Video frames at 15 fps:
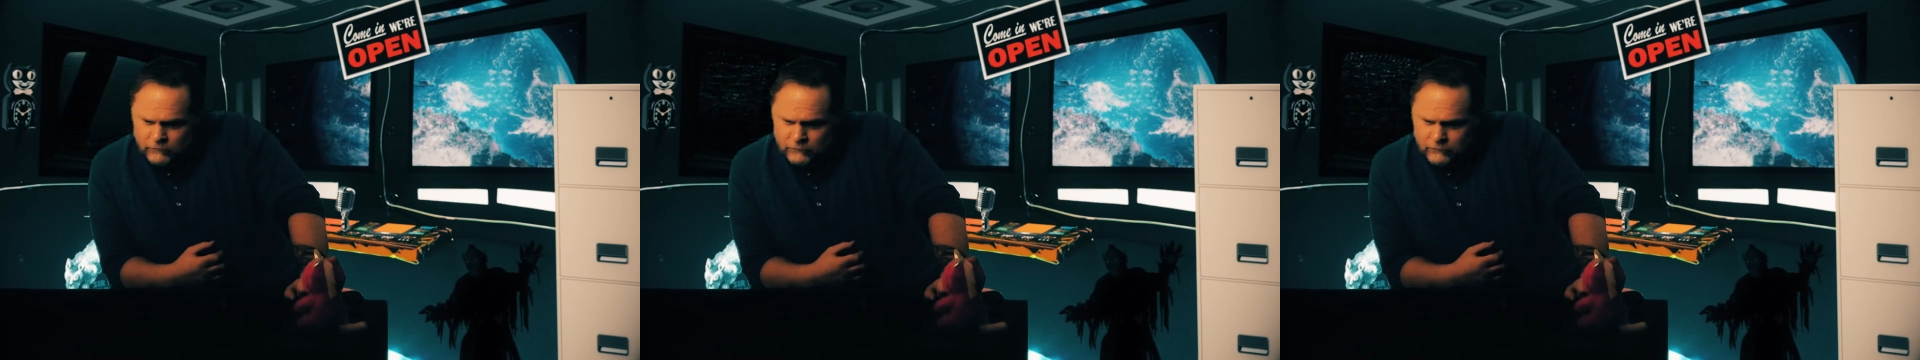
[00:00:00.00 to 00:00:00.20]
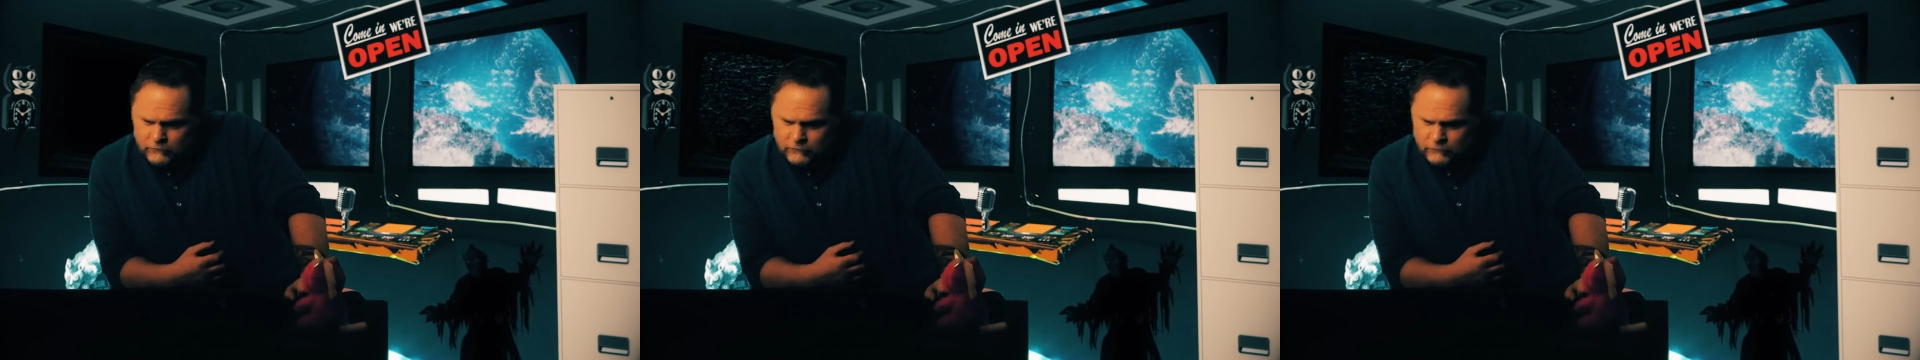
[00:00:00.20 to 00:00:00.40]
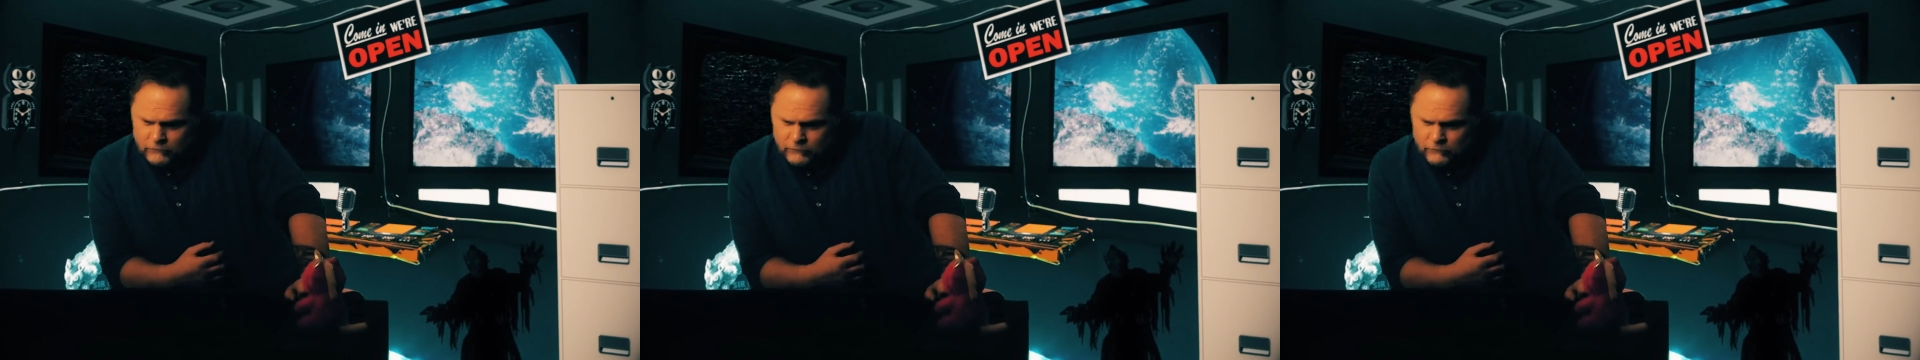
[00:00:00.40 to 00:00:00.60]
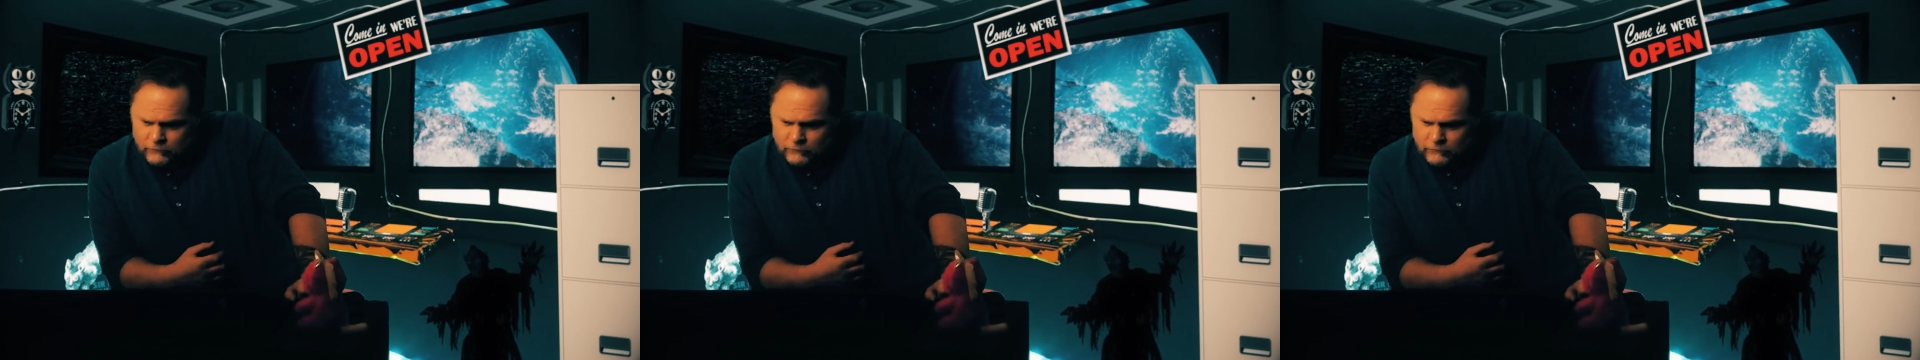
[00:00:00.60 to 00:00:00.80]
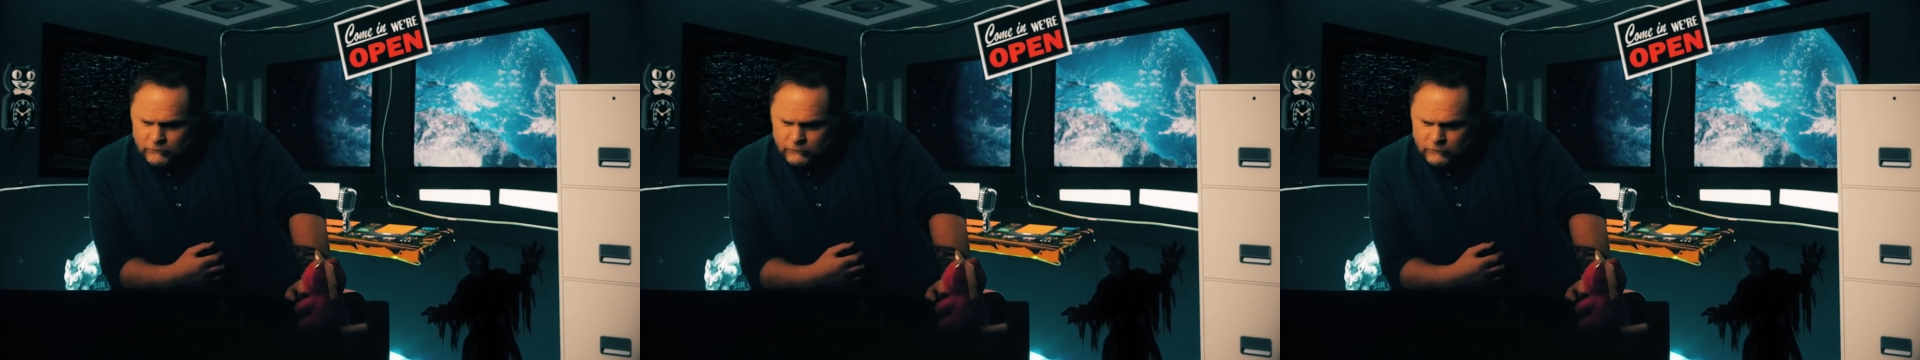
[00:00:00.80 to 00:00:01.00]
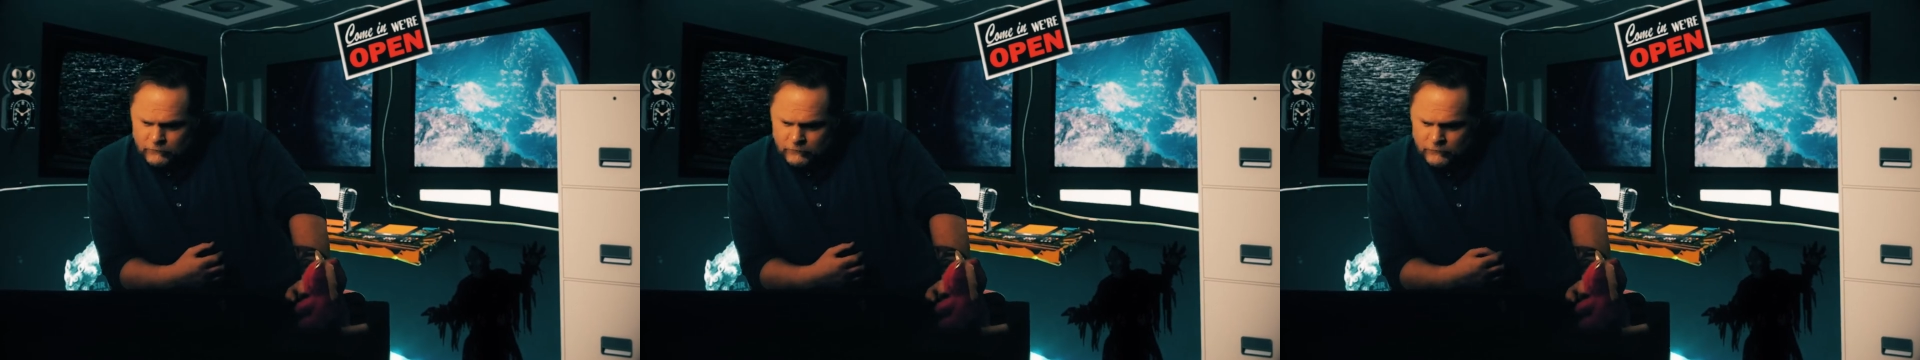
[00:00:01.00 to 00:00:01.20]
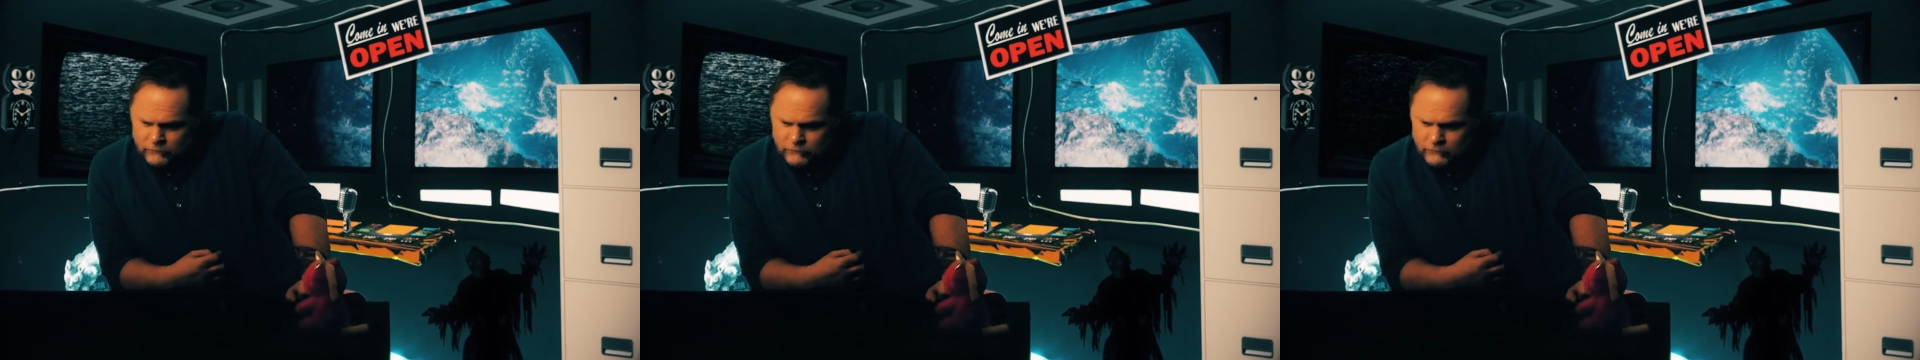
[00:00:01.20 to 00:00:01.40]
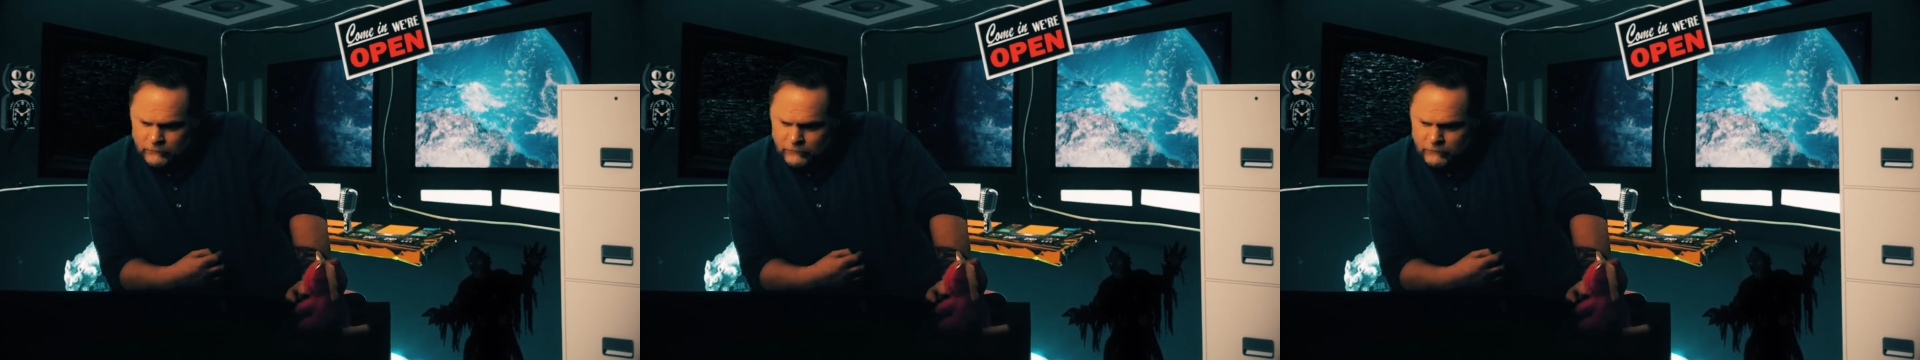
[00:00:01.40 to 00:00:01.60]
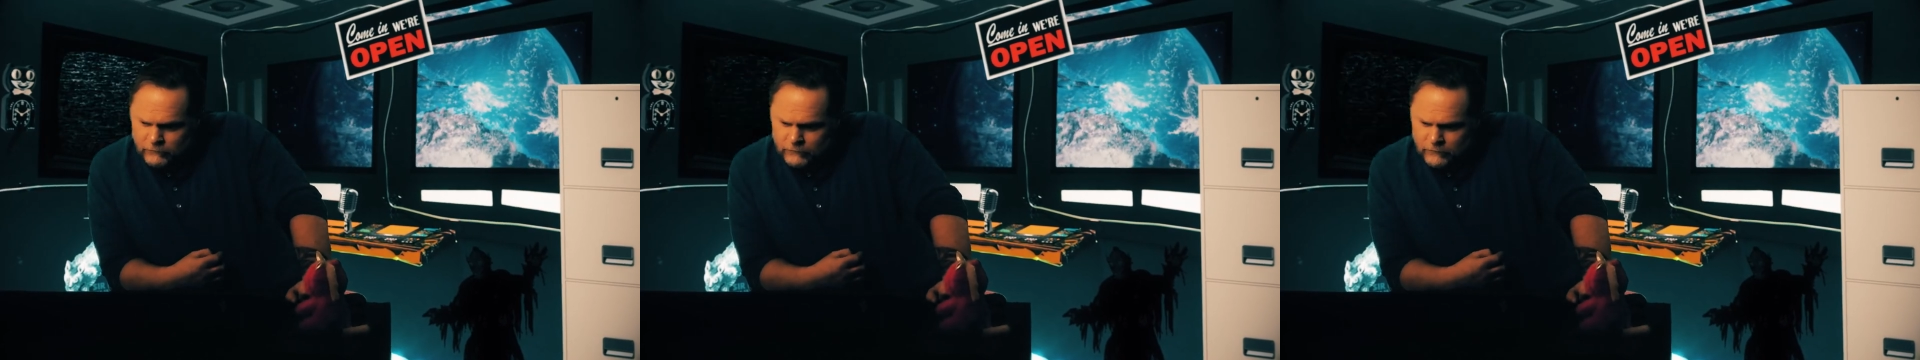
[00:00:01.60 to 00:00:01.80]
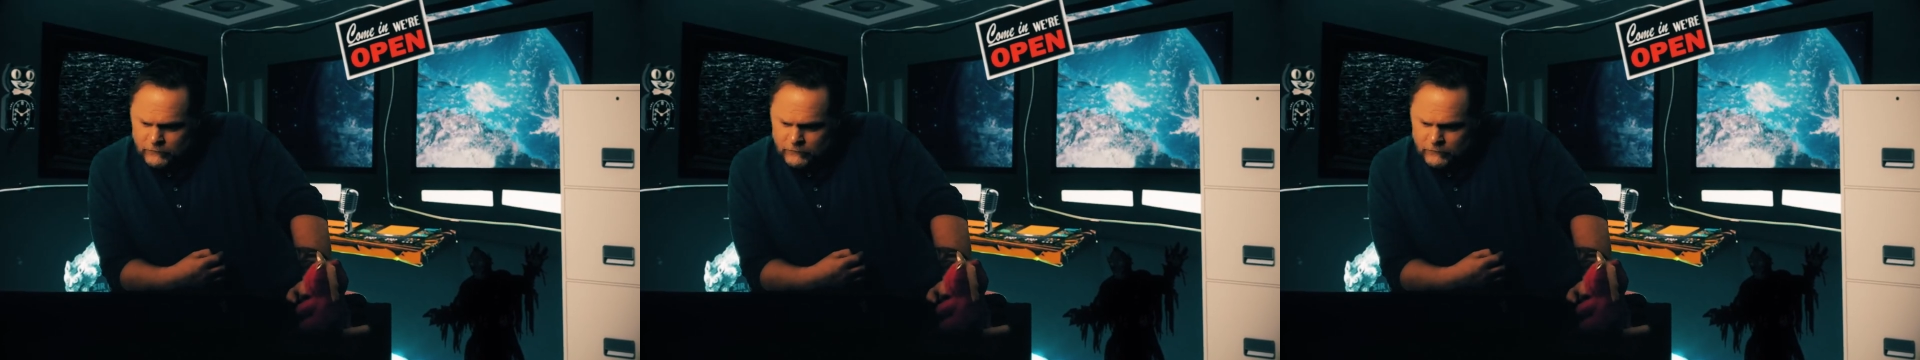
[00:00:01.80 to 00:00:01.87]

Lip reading: Nothing is said.